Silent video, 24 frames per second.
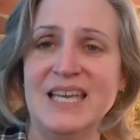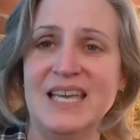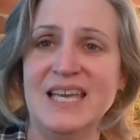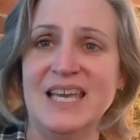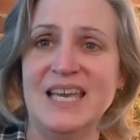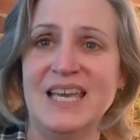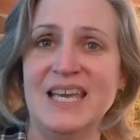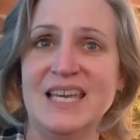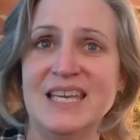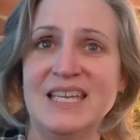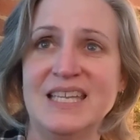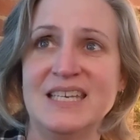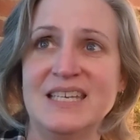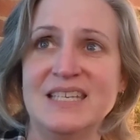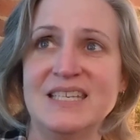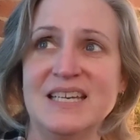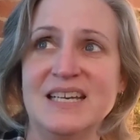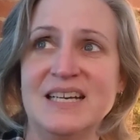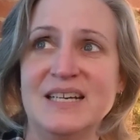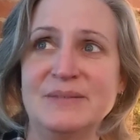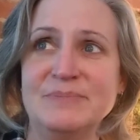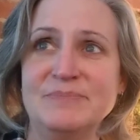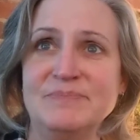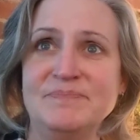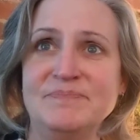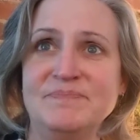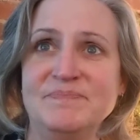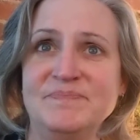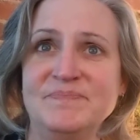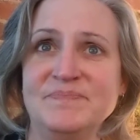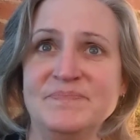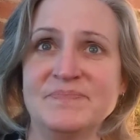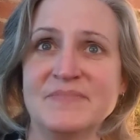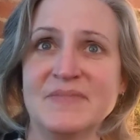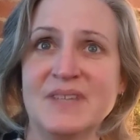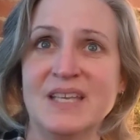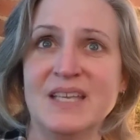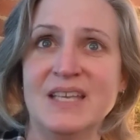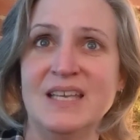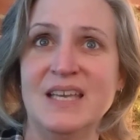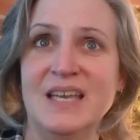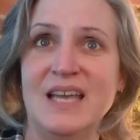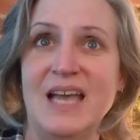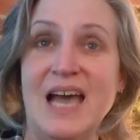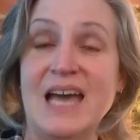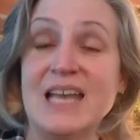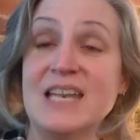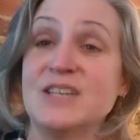And
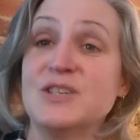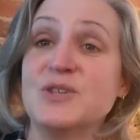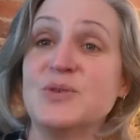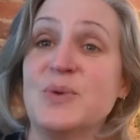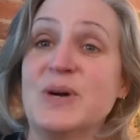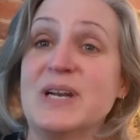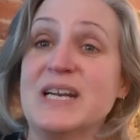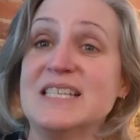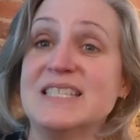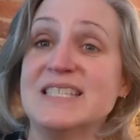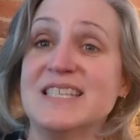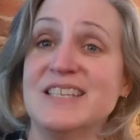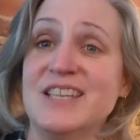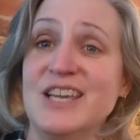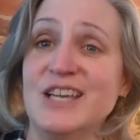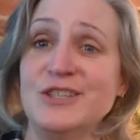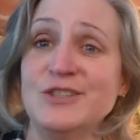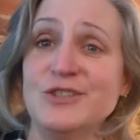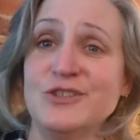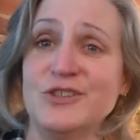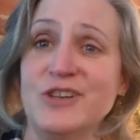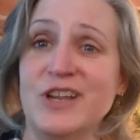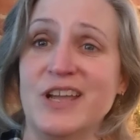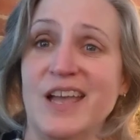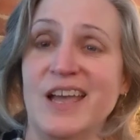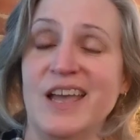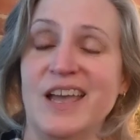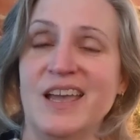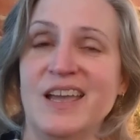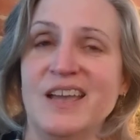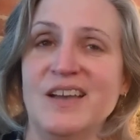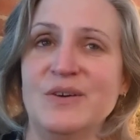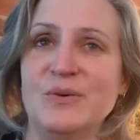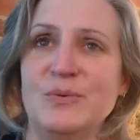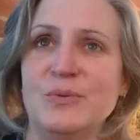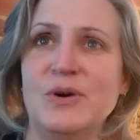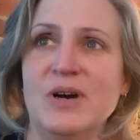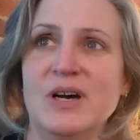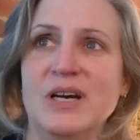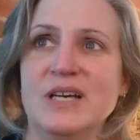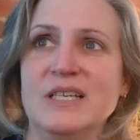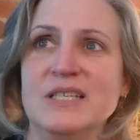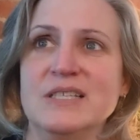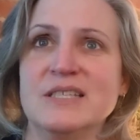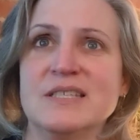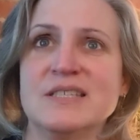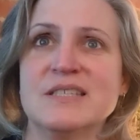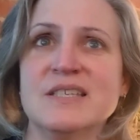added to what I said yesterday
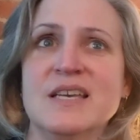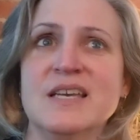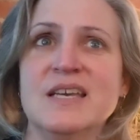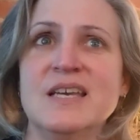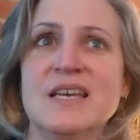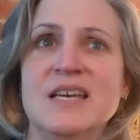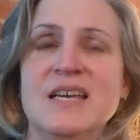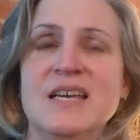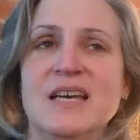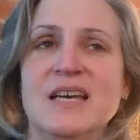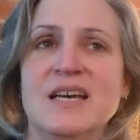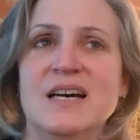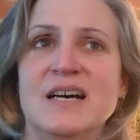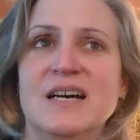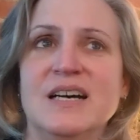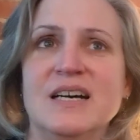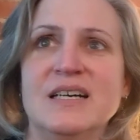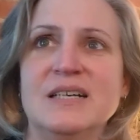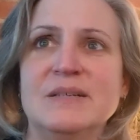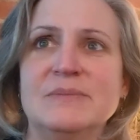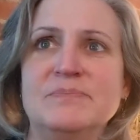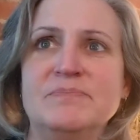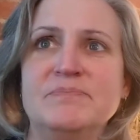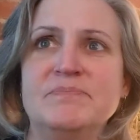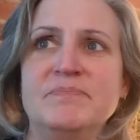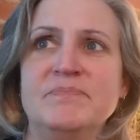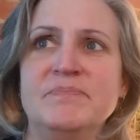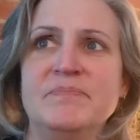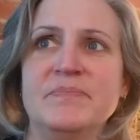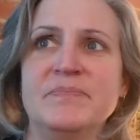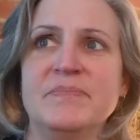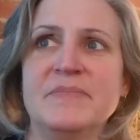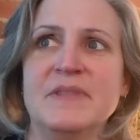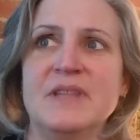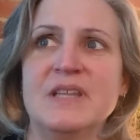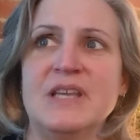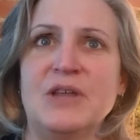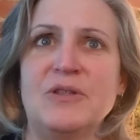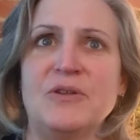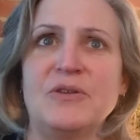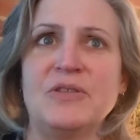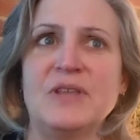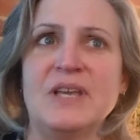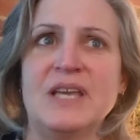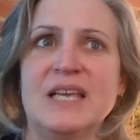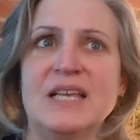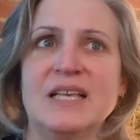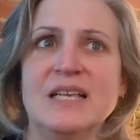was the other
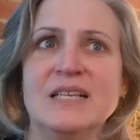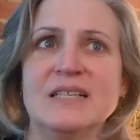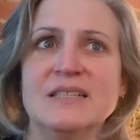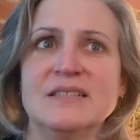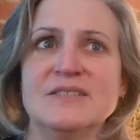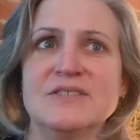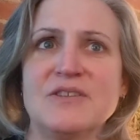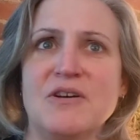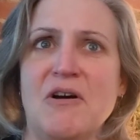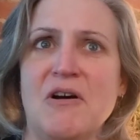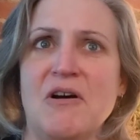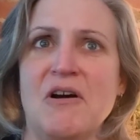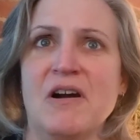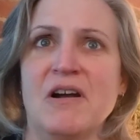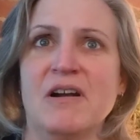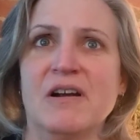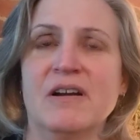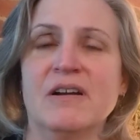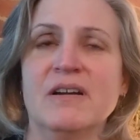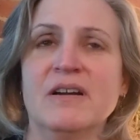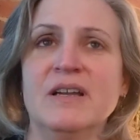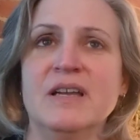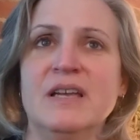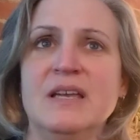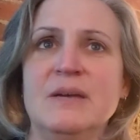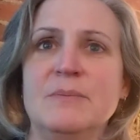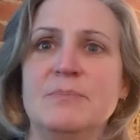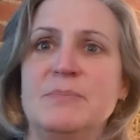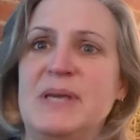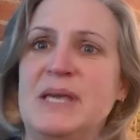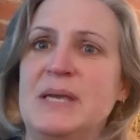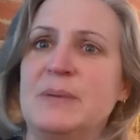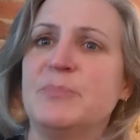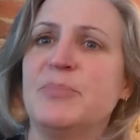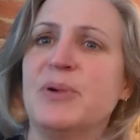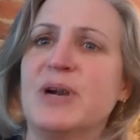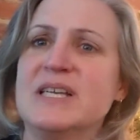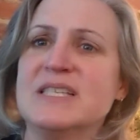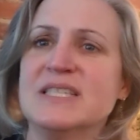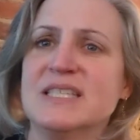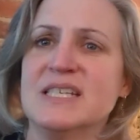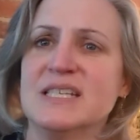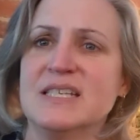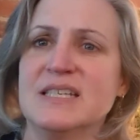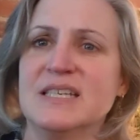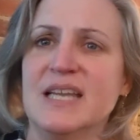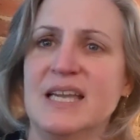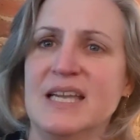things are being
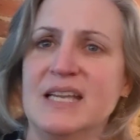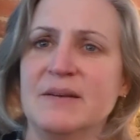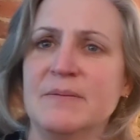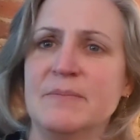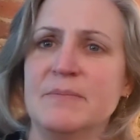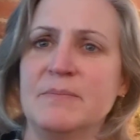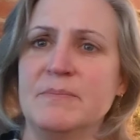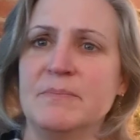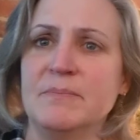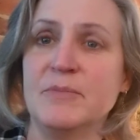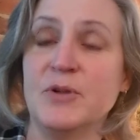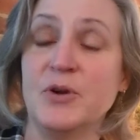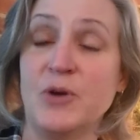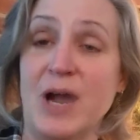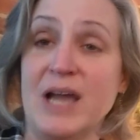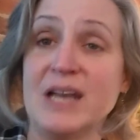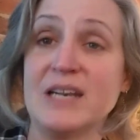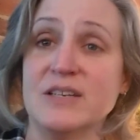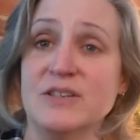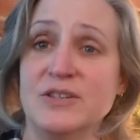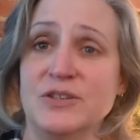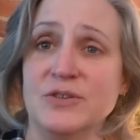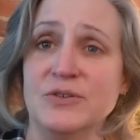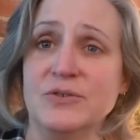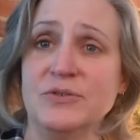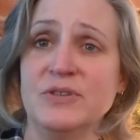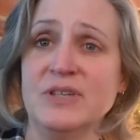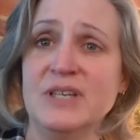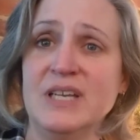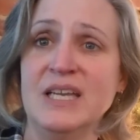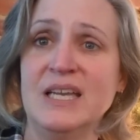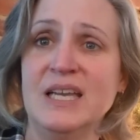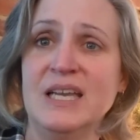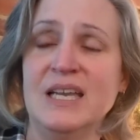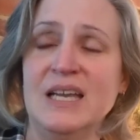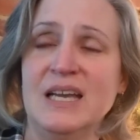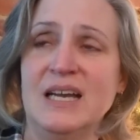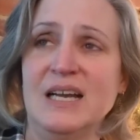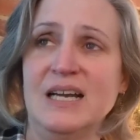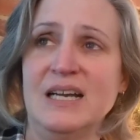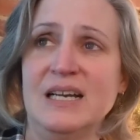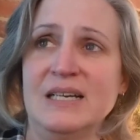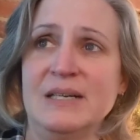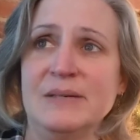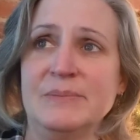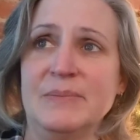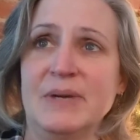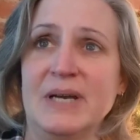present and gratitude.
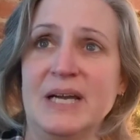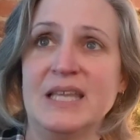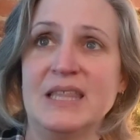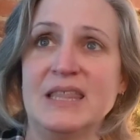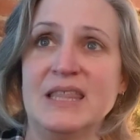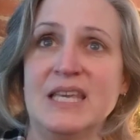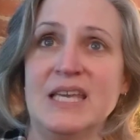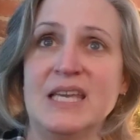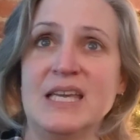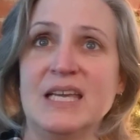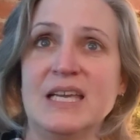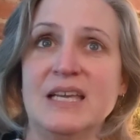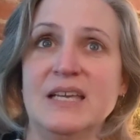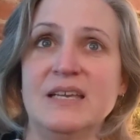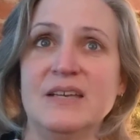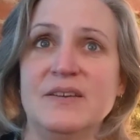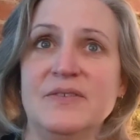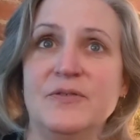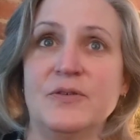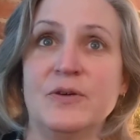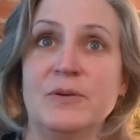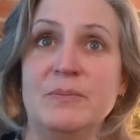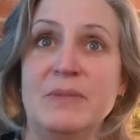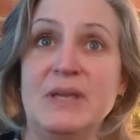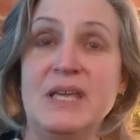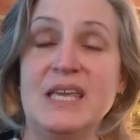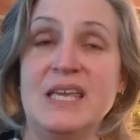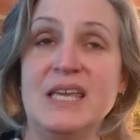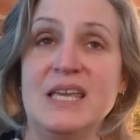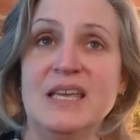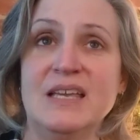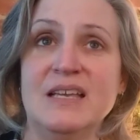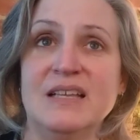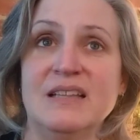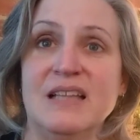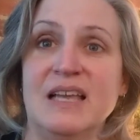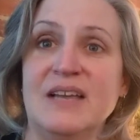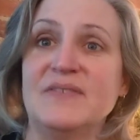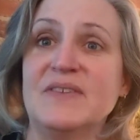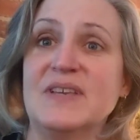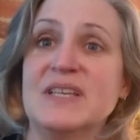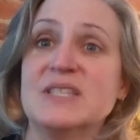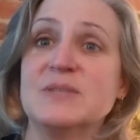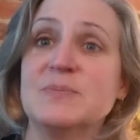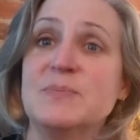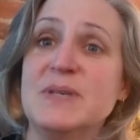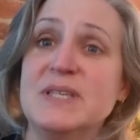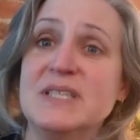I think for me, life
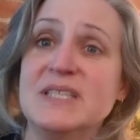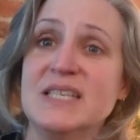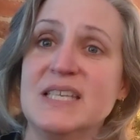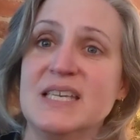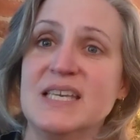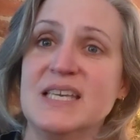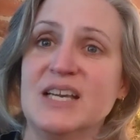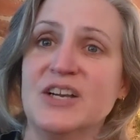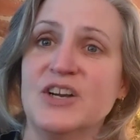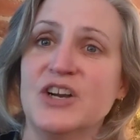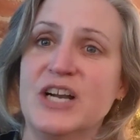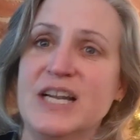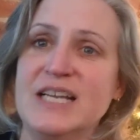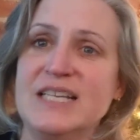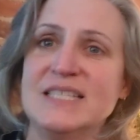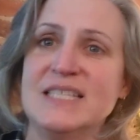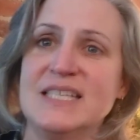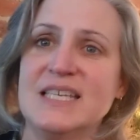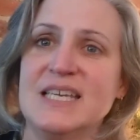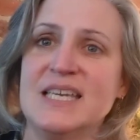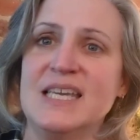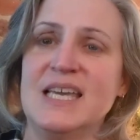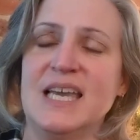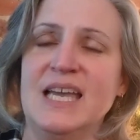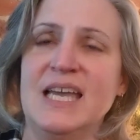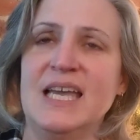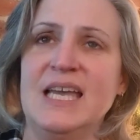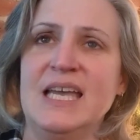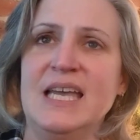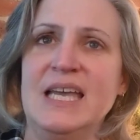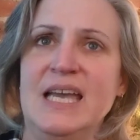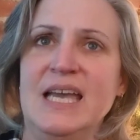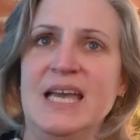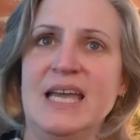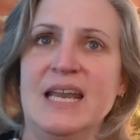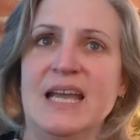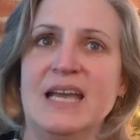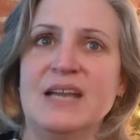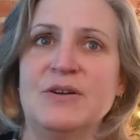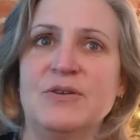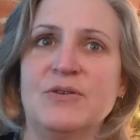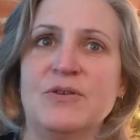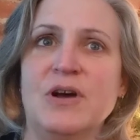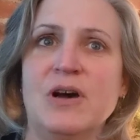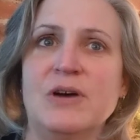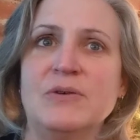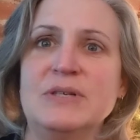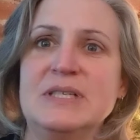gets busy and crazy, and I
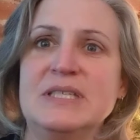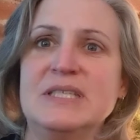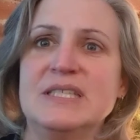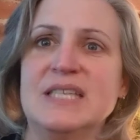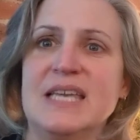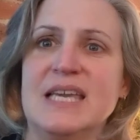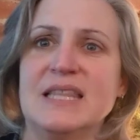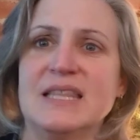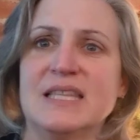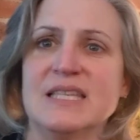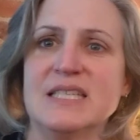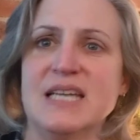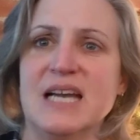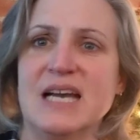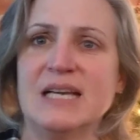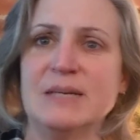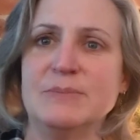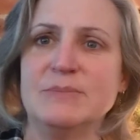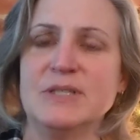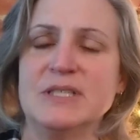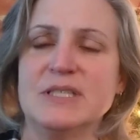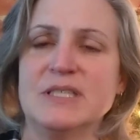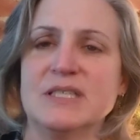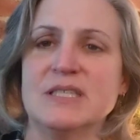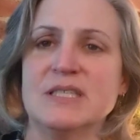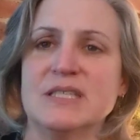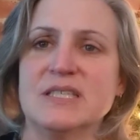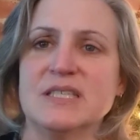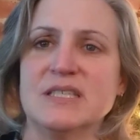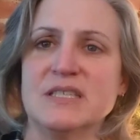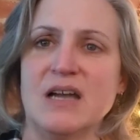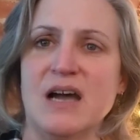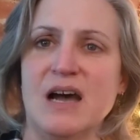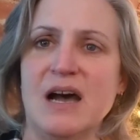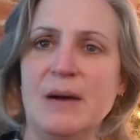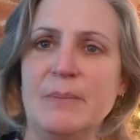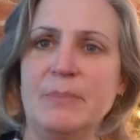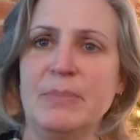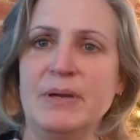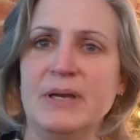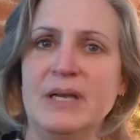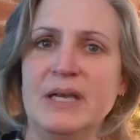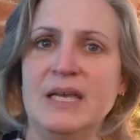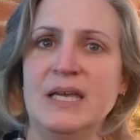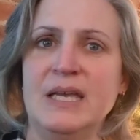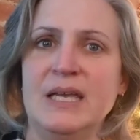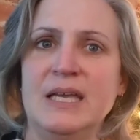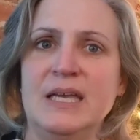don't always take the time just to
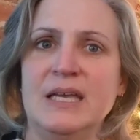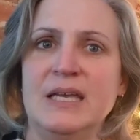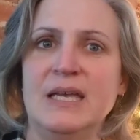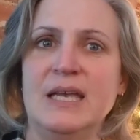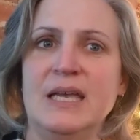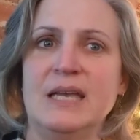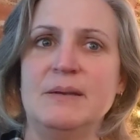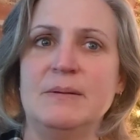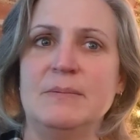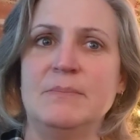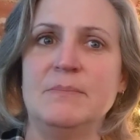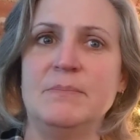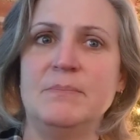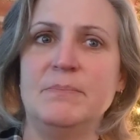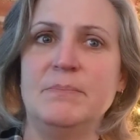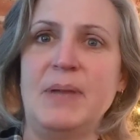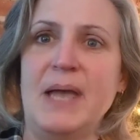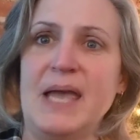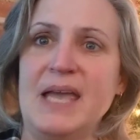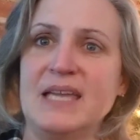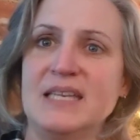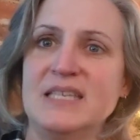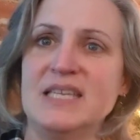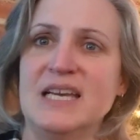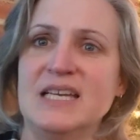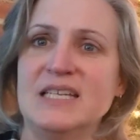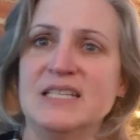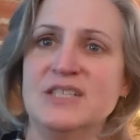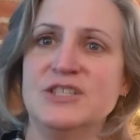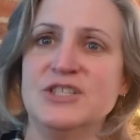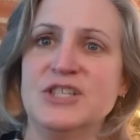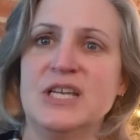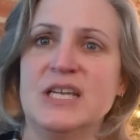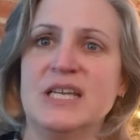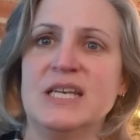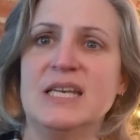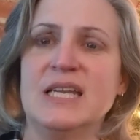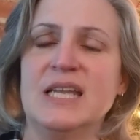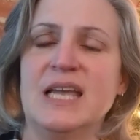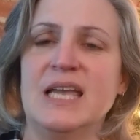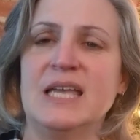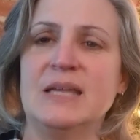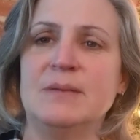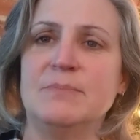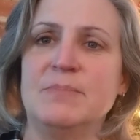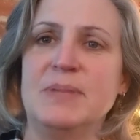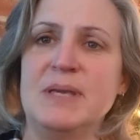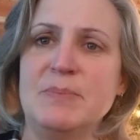stop and pay attention
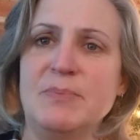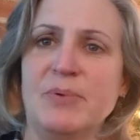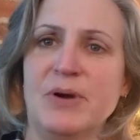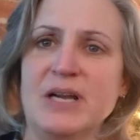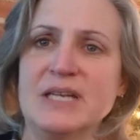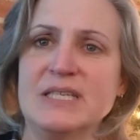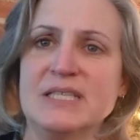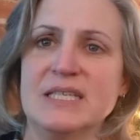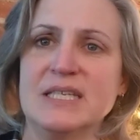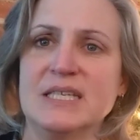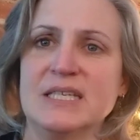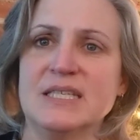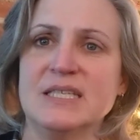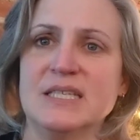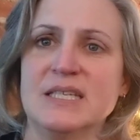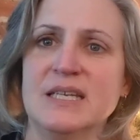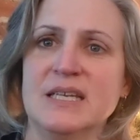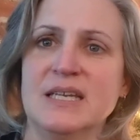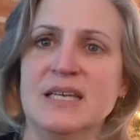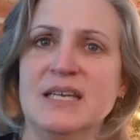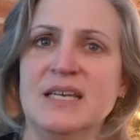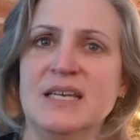and be present